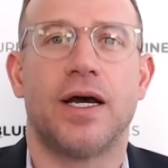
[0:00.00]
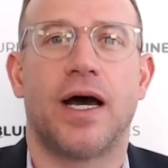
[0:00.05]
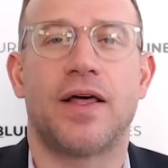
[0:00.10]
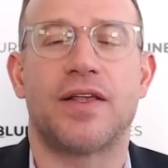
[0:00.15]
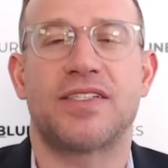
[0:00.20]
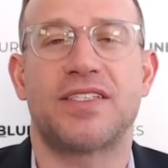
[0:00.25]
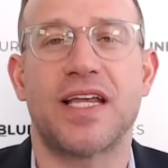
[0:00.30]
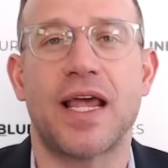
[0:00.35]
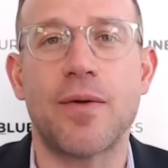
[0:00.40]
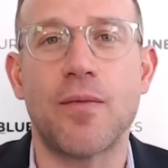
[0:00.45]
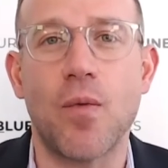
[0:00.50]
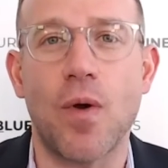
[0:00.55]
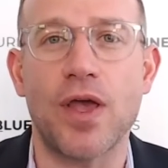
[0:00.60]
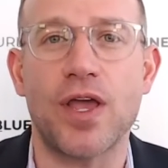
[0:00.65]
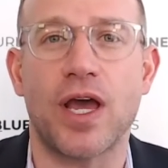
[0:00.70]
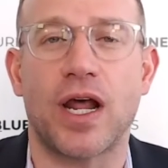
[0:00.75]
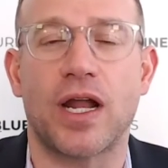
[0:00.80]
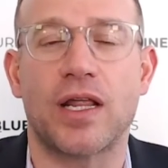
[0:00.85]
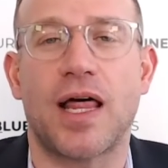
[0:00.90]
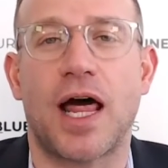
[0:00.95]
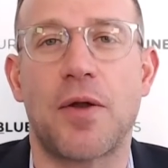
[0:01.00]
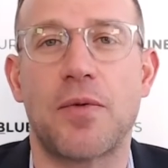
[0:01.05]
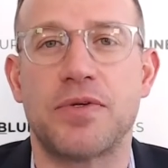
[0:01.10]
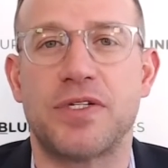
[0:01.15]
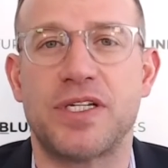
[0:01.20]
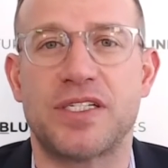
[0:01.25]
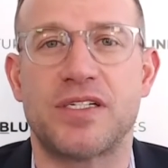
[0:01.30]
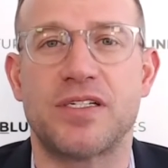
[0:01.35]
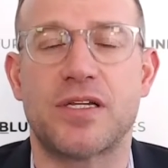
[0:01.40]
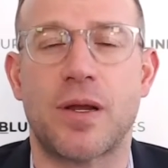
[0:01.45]
Same way, you got a lot of
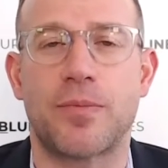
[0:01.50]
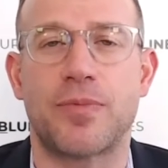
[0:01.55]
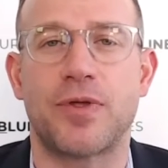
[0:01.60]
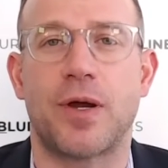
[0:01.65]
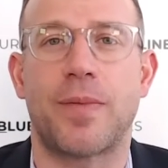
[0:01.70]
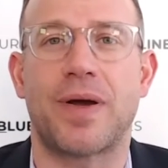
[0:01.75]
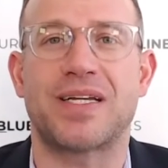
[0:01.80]
resistance up there by